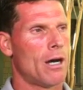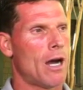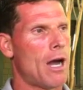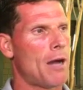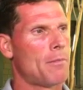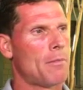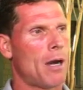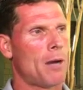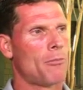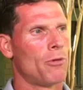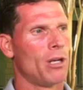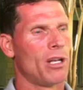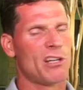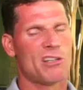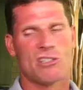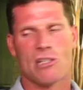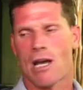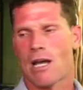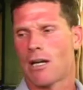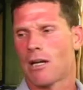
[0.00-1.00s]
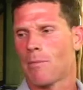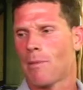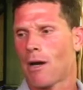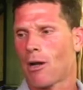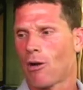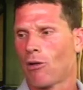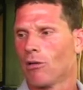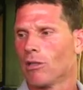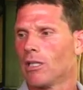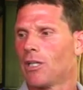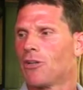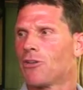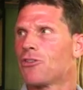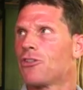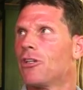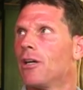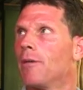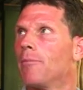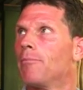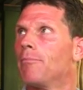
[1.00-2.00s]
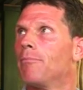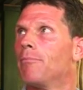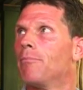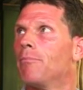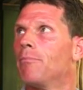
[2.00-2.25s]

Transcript: I'm really excited about our leadership.